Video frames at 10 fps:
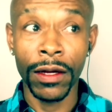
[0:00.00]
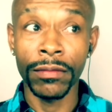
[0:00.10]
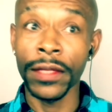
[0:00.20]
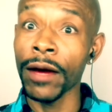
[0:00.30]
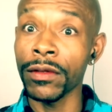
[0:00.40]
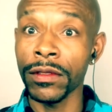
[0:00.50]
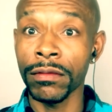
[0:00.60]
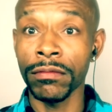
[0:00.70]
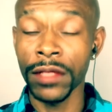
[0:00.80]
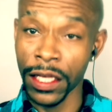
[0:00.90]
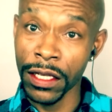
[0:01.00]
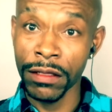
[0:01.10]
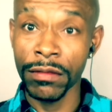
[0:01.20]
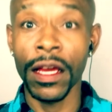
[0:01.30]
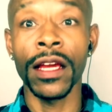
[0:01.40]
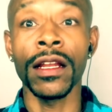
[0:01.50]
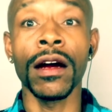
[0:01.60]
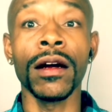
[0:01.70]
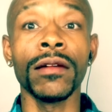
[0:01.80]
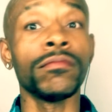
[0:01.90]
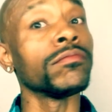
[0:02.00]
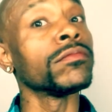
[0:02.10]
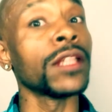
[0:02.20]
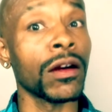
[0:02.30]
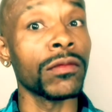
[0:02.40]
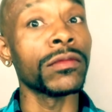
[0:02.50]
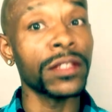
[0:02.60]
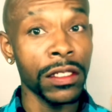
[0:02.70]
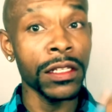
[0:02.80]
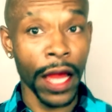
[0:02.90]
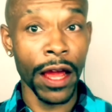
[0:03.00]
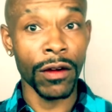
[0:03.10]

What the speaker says: That was then, and no, this is now.